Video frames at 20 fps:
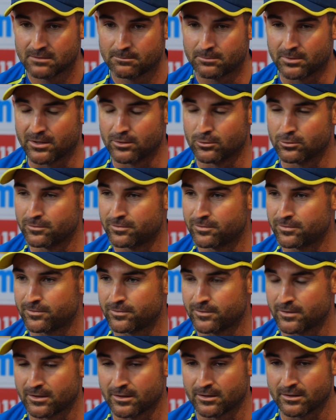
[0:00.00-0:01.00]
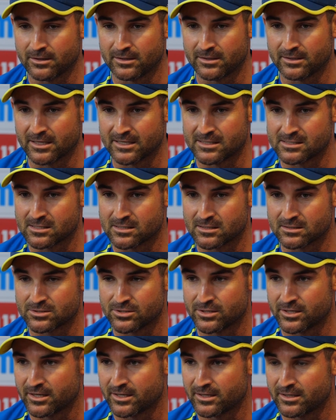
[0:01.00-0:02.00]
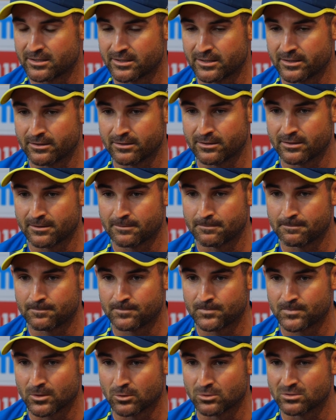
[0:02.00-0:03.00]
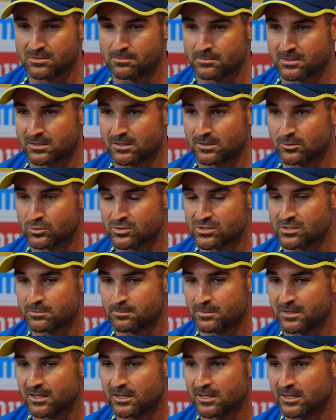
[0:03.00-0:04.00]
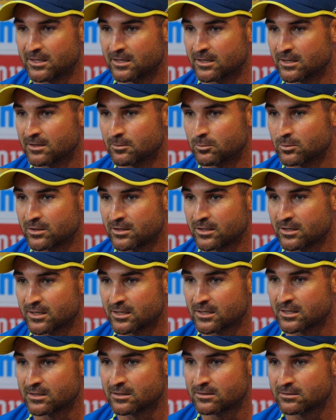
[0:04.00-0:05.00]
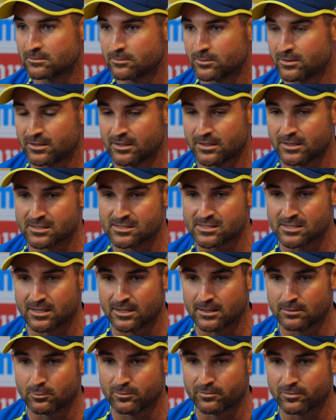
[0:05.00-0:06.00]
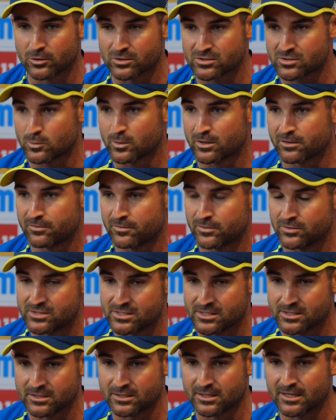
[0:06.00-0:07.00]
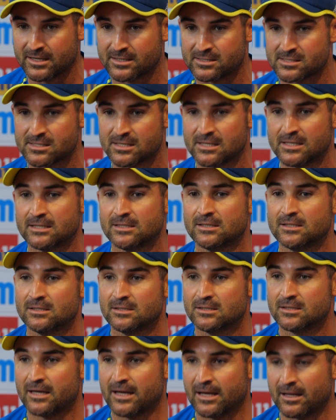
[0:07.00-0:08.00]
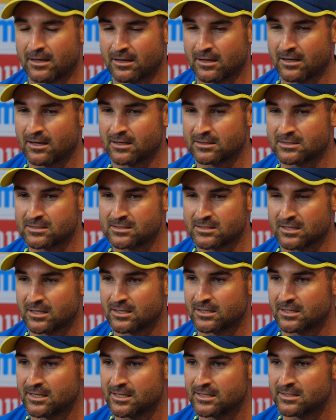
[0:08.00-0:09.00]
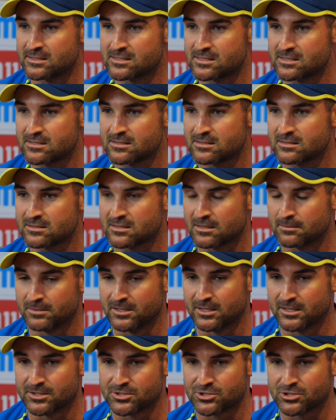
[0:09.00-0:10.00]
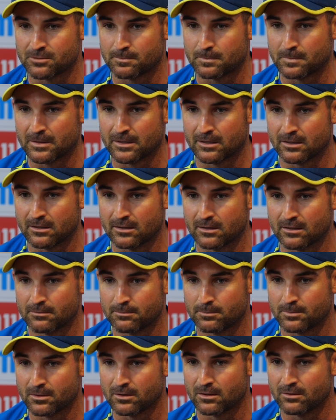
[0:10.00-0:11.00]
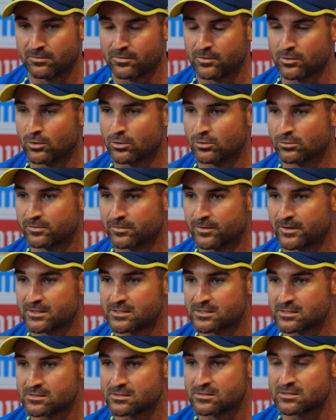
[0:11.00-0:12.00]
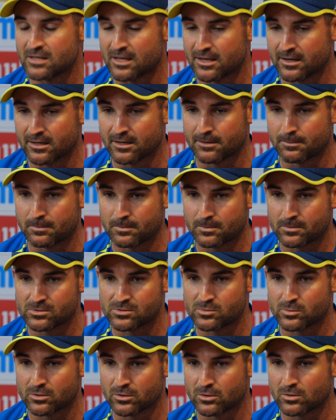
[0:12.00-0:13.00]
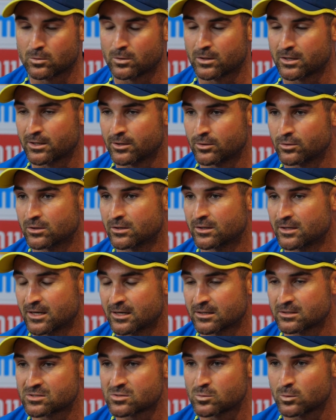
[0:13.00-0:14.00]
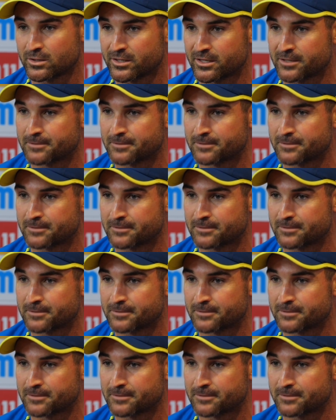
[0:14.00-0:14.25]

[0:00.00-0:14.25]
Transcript: pay off in days like today, and ultimately also be a leader within our side. We've lost quite a few senior heads, and our side needs some leadership and a few old faces stand up, because we've got quite a young squad